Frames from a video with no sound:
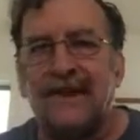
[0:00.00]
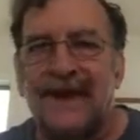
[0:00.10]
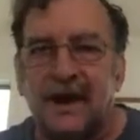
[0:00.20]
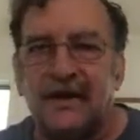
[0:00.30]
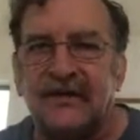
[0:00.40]

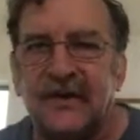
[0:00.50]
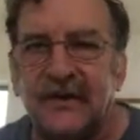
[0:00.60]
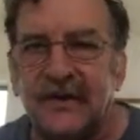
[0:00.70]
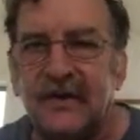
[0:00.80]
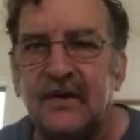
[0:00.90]

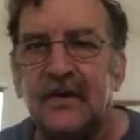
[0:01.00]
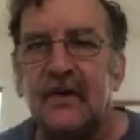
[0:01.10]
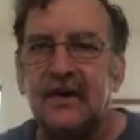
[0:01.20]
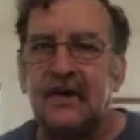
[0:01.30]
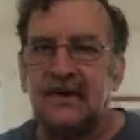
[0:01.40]
analysis
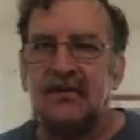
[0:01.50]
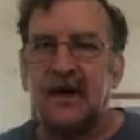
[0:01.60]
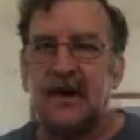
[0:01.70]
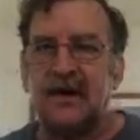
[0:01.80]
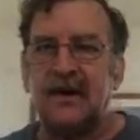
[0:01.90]
is
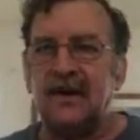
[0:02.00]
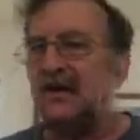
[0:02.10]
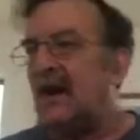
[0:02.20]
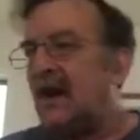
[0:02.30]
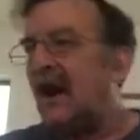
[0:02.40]
what it is,